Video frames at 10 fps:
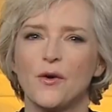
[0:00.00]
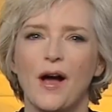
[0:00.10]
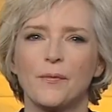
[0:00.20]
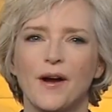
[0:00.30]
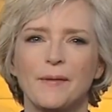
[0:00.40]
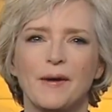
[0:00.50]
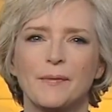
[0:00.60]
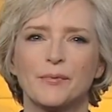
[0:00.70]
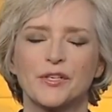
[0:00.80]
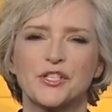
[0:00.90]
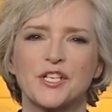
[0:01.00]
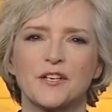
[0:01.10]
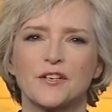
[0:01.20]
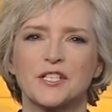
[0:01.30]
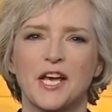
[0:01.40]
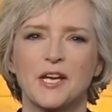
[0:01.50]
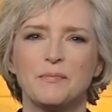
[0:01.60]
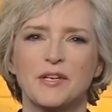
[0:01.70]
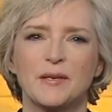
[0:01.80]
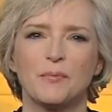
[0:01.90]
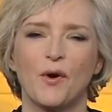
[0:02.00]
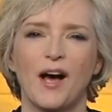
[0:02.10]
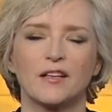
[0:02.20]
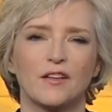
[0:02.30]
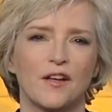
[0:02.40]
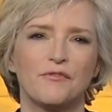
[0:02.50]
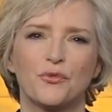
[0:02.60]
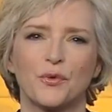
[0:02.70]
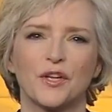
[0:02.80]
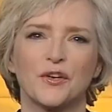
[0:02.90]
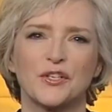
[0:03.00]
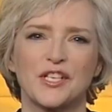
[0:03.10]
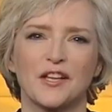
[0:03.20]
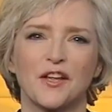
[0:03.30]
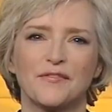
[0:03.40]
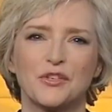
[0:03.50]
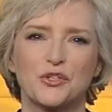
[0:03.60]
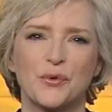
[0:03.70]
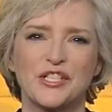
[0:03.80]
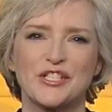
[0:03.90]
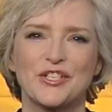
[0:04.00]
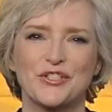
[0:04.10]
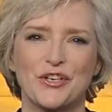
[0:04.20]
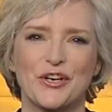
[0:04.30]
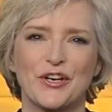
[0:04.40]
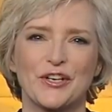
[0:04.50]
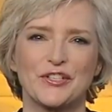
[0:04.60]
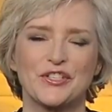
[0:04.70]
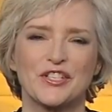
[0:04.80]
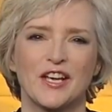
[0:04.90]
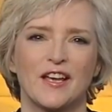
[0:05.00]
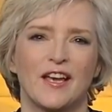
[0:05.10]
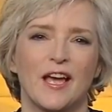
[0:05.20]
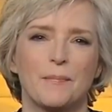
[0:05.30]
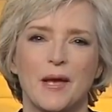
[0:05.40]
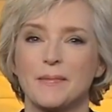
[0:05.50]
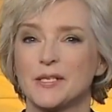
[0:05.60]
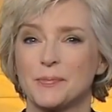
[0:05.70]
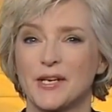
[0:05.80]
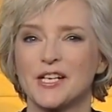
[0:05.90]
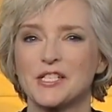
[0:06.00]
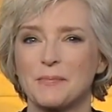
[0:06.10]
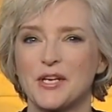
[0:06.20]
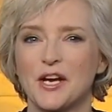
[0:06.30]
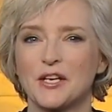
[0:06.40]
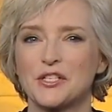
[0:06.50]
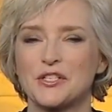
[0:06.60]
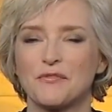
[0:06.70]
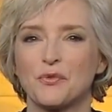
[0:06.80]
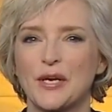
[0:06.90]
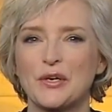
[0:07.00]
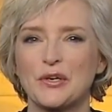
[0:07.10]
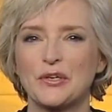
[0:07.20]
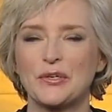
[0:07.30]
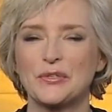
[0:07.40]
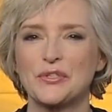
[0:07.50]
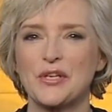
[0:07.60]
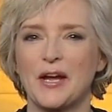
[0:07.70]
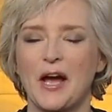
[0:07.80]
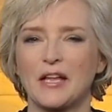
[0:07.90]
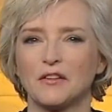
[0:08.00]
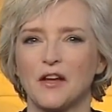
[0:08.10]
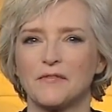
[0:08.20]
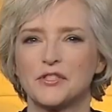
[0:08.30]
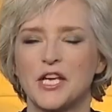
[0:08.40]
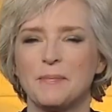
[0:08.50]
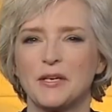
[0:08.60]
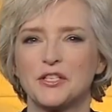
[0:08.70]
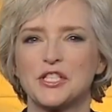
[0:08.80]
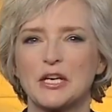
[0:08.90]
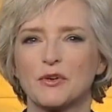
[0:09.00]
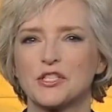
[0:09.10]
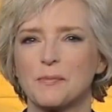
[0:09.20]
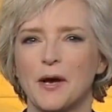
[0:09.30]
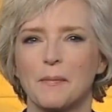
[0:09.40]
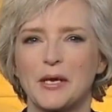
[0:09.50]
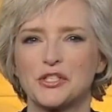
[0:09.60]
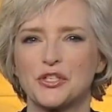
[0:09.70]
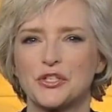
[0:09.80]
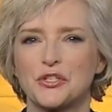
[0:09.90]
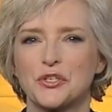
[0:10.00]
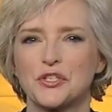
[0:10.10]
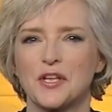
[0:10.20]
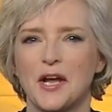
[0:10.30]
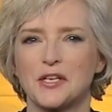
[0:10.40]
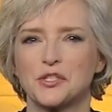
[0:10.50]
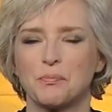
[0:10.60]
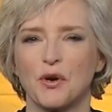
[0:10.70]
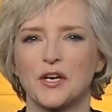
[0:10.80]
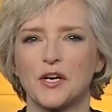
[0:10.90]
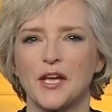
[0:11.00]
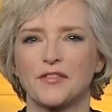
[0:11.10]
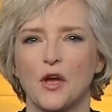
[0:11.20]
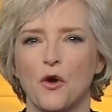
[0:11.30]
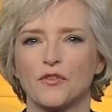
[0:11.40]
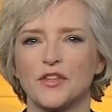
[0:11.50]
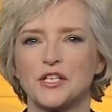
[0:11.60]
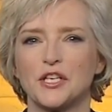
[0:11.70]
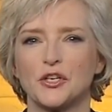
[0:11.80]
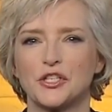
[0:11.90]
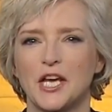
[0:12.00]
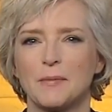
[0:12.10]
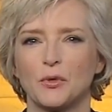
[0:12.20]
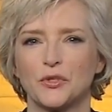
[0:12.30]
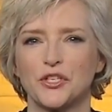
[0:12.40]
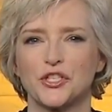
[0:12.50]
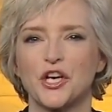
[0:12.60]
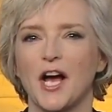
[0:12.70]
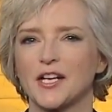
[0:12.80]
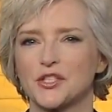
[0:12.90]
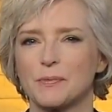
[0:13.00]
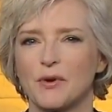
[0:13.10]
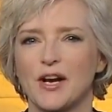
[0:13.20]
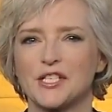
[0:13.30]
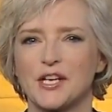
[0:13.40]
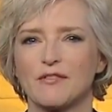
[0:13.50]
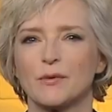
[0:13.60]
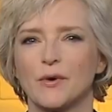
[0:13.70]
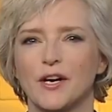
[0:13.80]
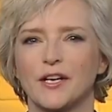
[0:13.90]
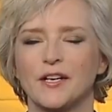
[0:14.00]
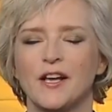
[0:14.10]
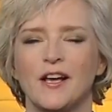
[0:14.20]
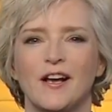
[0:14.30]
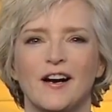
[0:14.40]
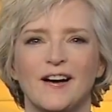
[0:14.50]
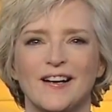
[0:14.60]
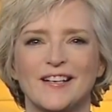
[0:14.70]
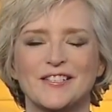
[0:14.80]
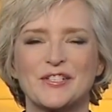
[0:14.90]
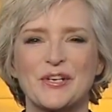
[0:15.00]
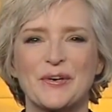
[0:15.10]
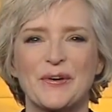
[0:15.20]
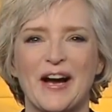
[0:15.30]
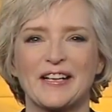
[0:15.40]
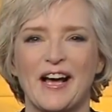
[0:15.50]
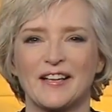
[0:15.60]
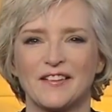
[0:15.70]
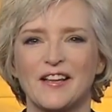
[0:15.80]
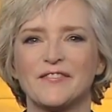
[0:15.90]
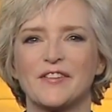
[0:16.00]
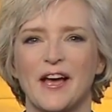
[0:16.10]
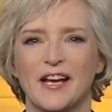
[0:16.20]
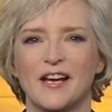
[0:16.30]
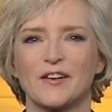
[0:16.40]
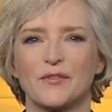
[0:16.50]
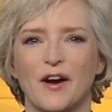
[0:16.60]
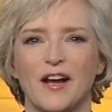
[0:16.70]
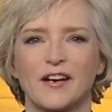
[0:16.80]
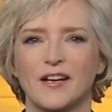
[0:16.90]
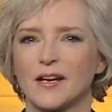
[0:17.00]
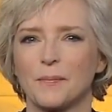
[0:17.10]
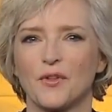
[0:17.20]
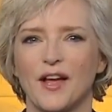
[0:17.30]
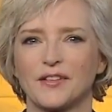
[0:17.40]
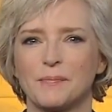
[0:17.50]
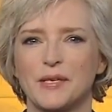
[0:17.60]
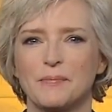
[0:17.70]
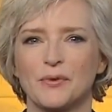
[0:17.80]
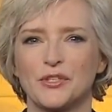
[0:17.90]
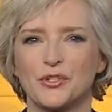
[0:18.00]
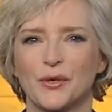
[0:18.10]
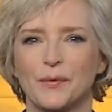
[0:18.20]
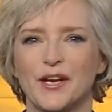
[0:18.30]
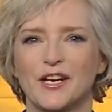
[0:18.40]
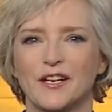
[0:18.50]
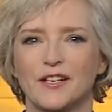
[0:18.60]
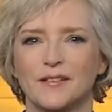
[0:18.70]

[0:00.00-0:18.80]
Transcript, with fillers: I write my books to entertain people. I love thrillers, I love the twists and turns. And maybe it's because I'm the youngest of three girls. I, I loved keeping secrets about my sisters that I sprung at, over the dinner table to shock and surprise everyone. Uh, so I, I love that kind of writing, and I'm glad that people enjoy reading it.